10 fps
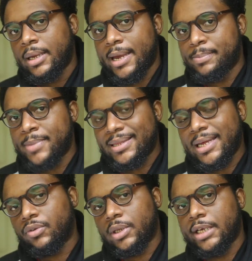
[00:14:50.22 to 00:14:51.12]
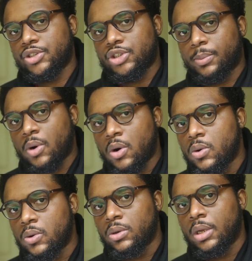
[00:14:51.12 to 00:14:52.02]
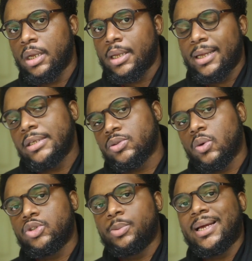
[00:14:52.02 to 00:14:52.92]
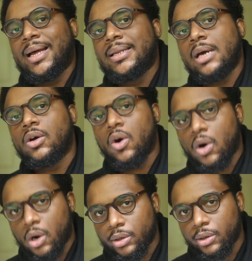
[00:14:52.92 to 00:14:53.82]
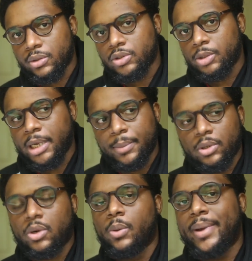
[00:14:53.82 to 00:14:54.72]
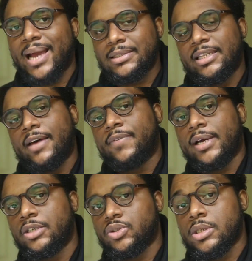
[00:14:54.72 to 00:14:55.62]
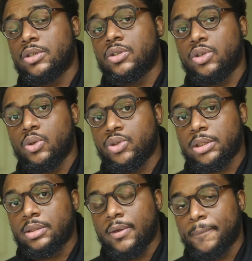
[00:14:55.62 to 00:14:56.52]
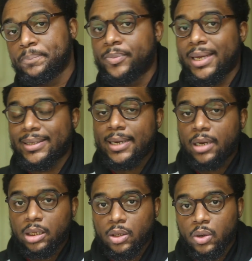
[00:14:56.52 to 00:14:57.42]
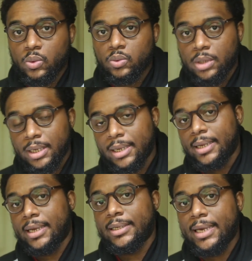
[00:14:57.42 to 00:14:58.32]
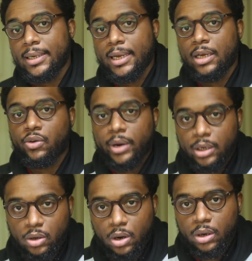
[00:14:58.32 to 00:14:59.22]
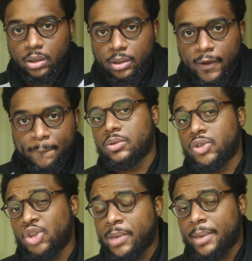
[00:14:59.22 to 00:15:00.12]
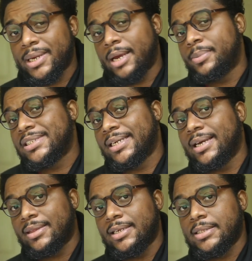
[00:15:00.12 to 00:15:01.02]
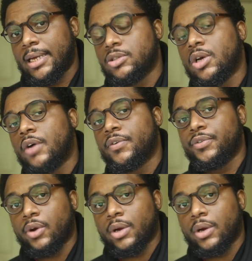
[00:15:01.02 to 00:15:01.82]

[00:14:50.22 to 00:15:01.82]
and made that relationship whole, it's going to be a lot harder to be able to go back to that financial institution and get a loan and get a credit card. So you may be able to get these things off of your